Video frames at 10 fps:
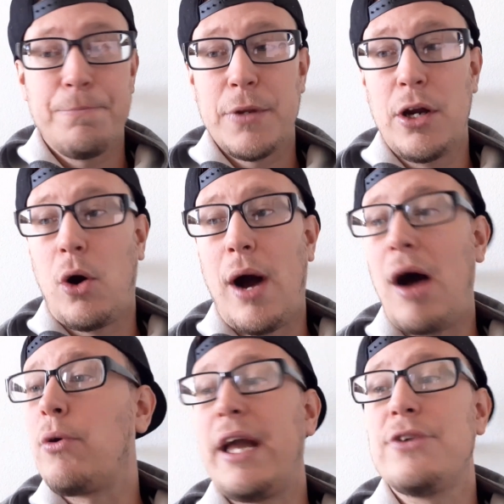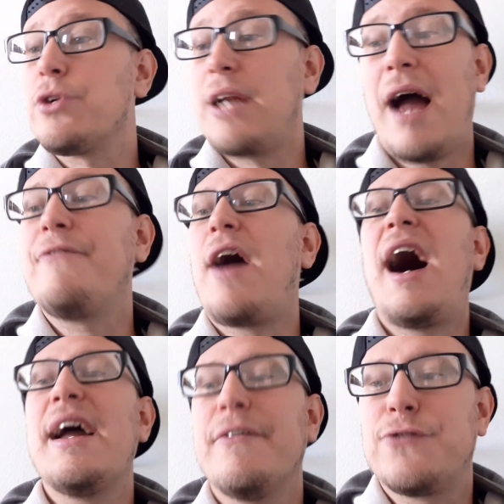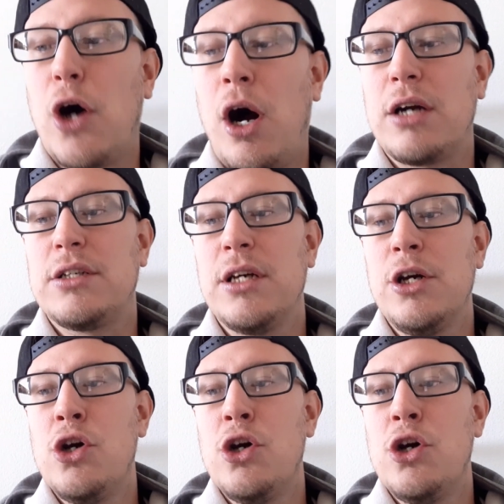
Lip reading: You know, how Kendrick, I have talked